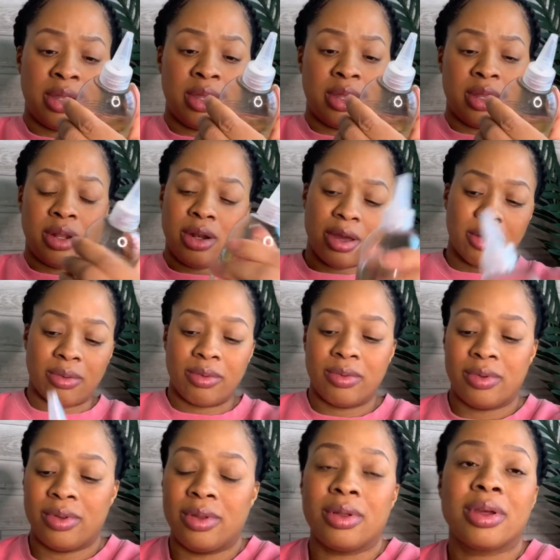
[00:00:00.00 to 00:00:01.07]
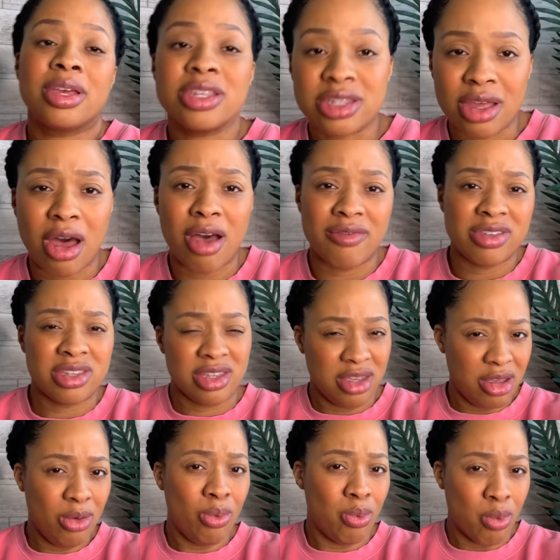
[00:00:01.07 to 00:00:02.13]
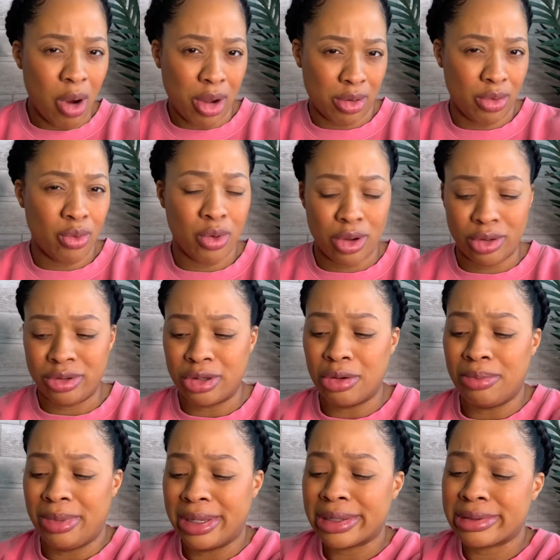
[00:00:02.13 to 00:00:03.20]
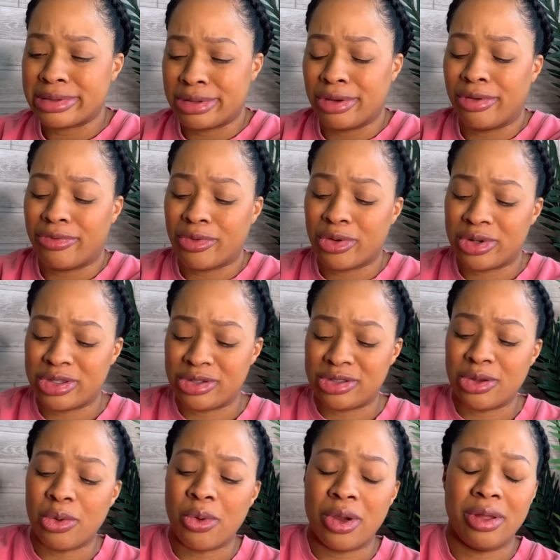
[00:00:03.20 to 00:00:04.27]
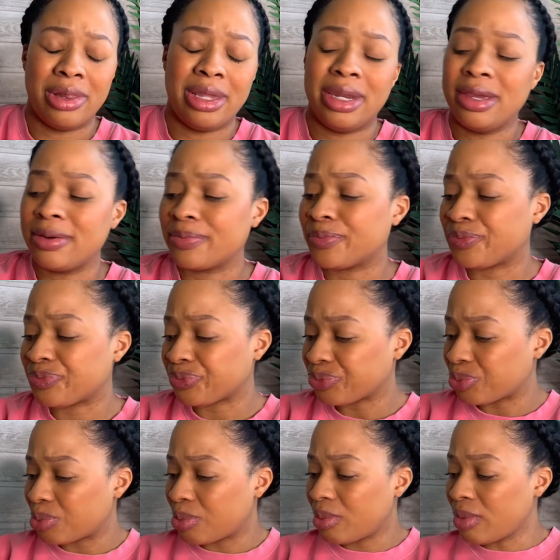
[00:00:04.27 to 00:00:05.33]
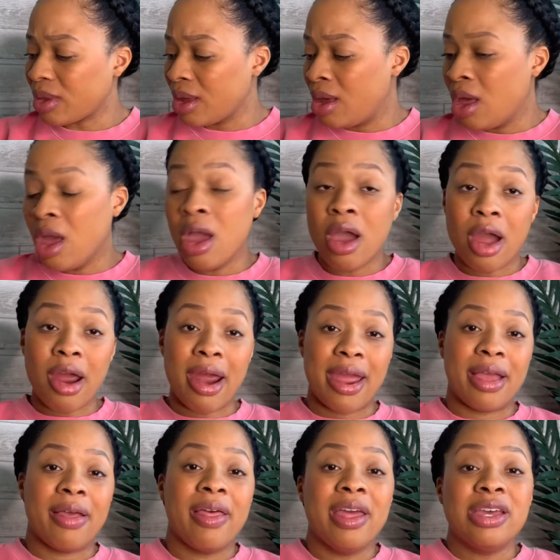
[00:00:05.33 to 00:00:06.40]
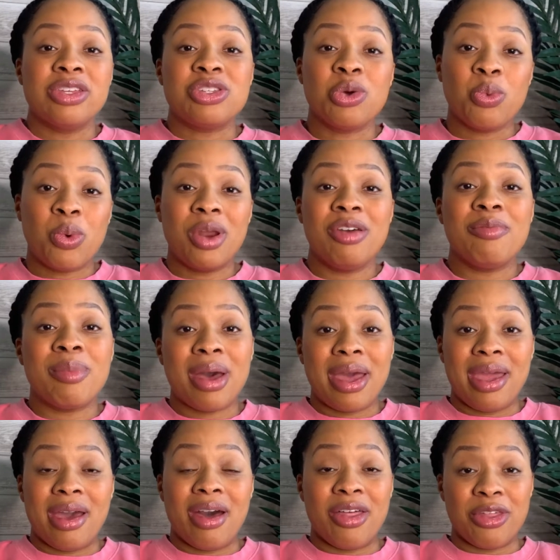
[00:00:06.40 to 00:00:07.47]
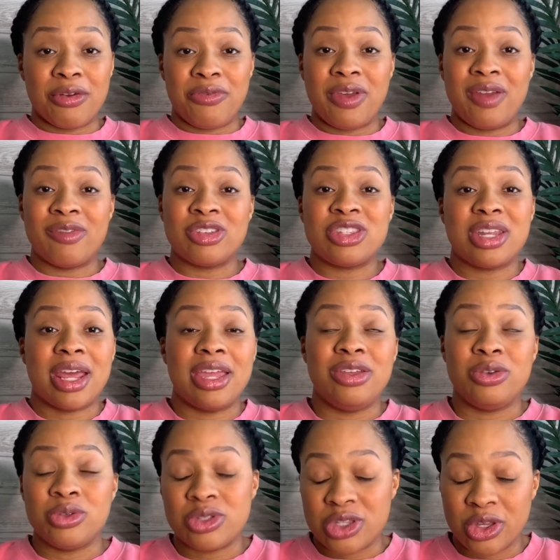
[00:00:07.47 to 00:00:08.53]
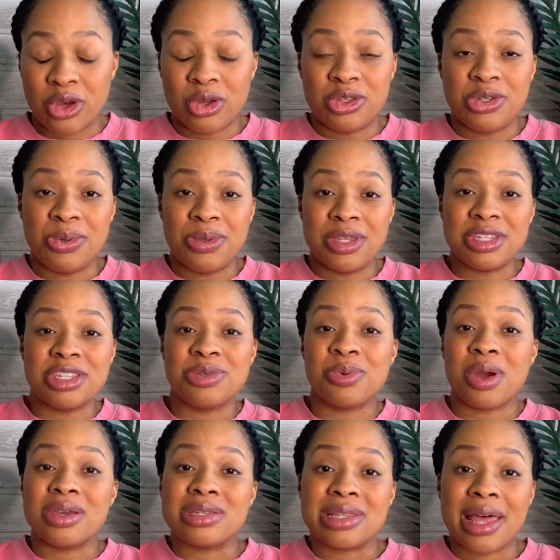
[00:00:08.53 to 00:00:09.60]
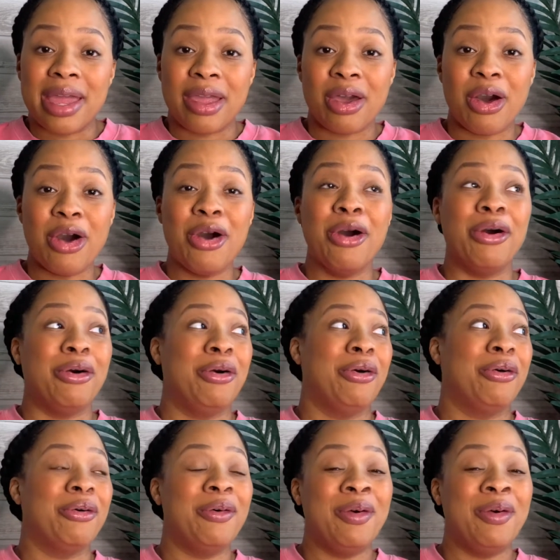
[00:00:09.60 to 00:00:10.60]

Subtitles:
no, because obviously water and oil don't mix, so of course there's no oil in it. All right. So one of my other favorites that I used to go to, and this is where I was like, oh,